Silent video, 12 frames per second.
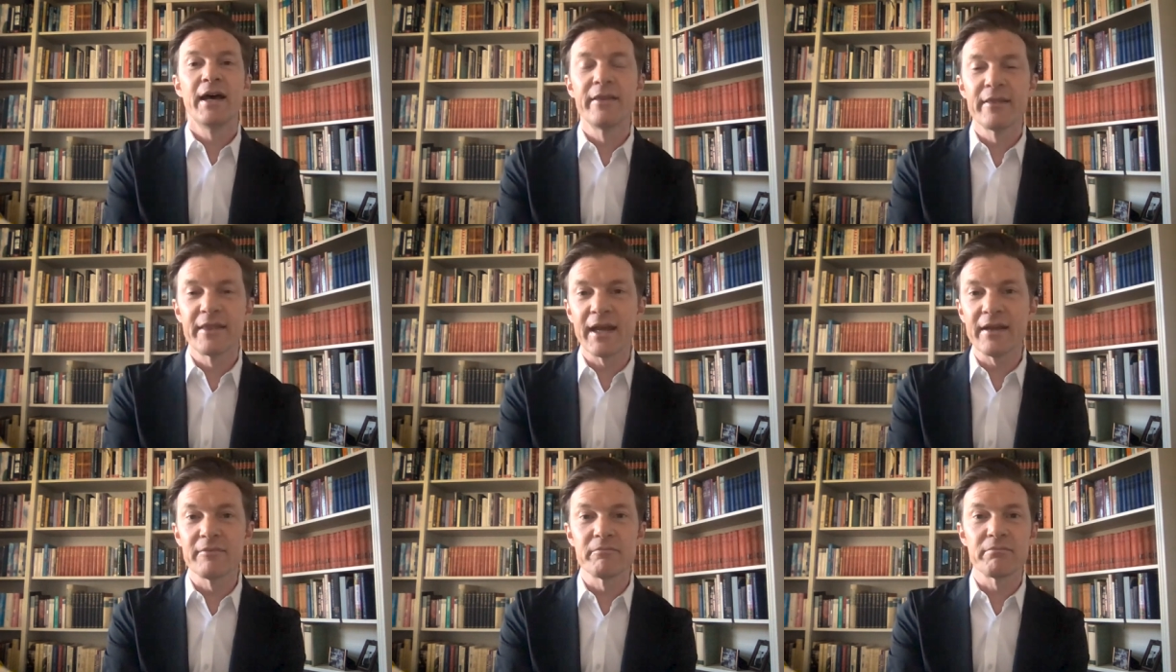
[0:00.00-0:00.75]
And
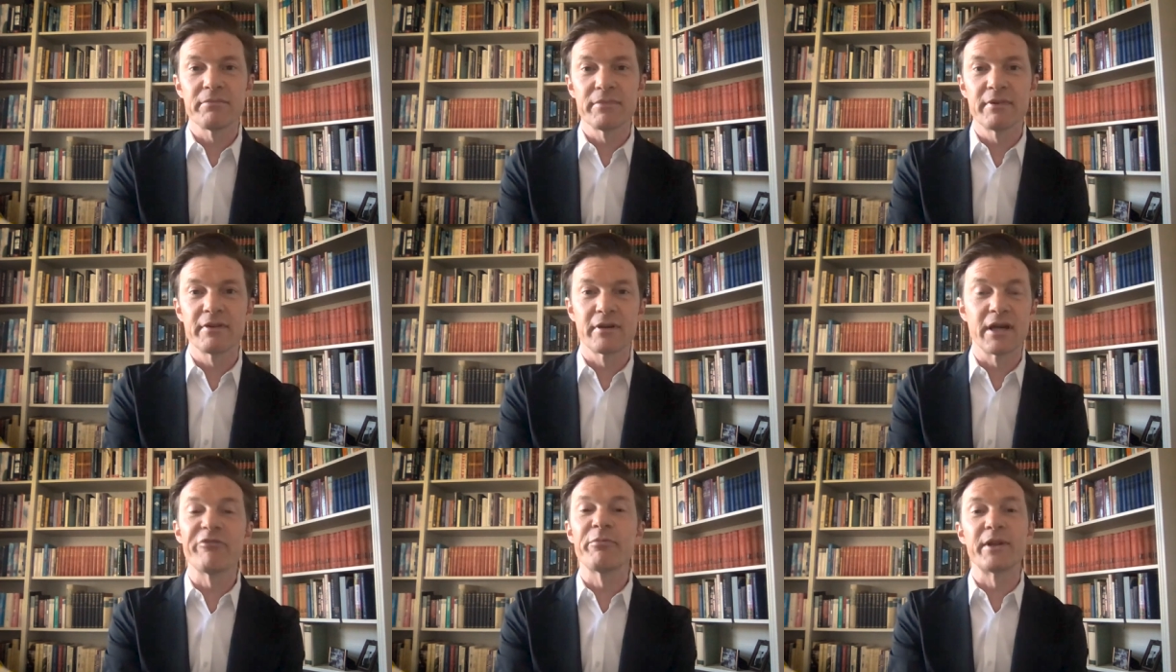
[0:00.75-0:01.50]
then the
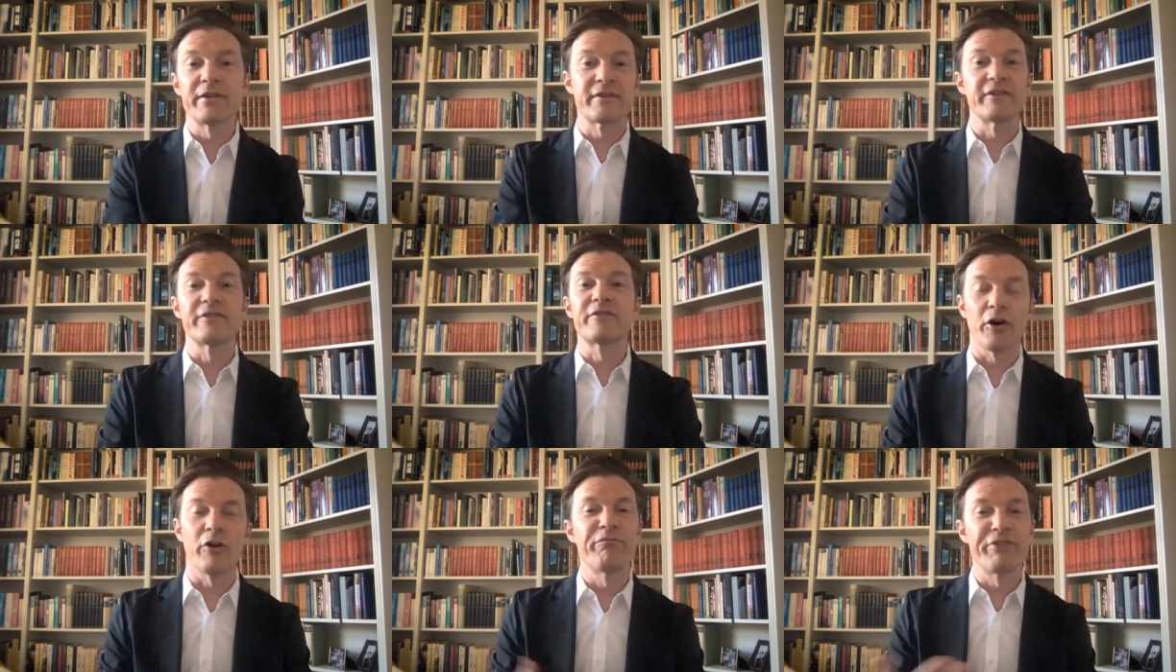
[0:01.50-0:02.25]
government is
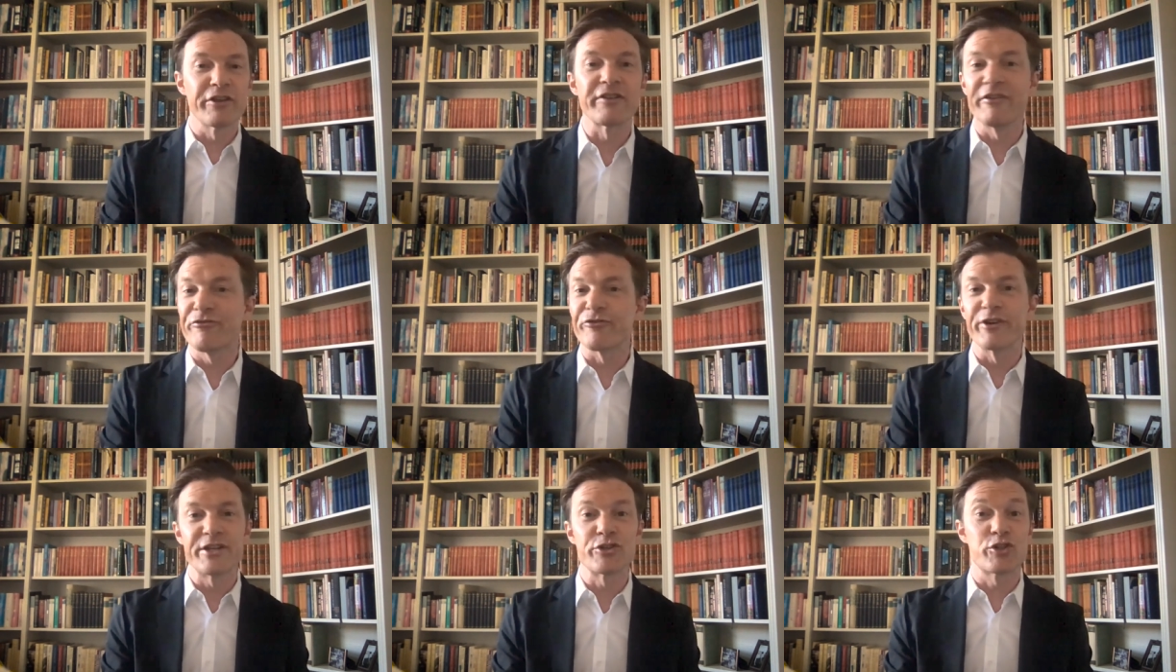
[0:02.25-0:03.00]
obviously
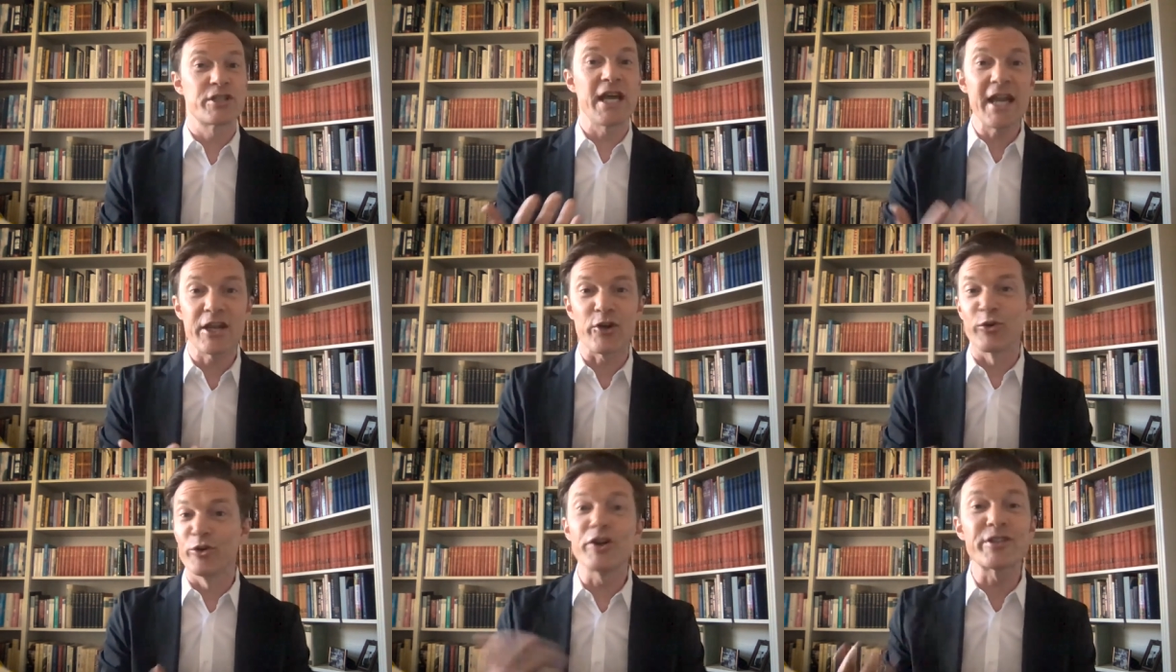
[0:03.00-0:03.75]
free to
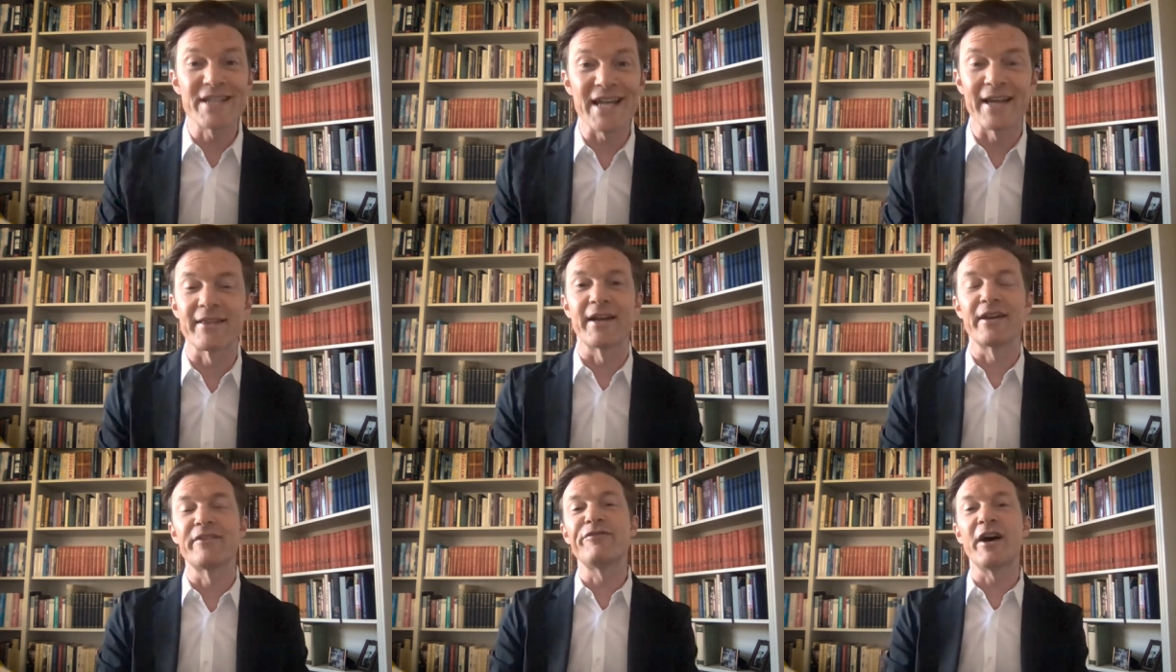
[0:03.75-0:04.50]
take or not take
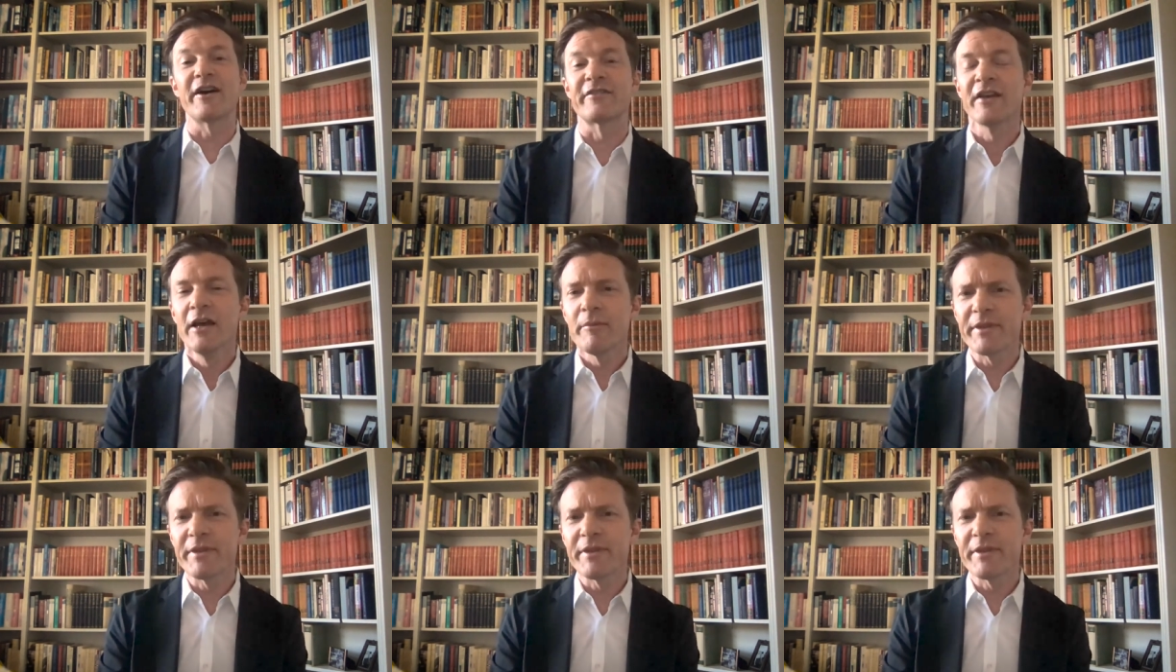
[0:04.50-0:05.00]
that advice.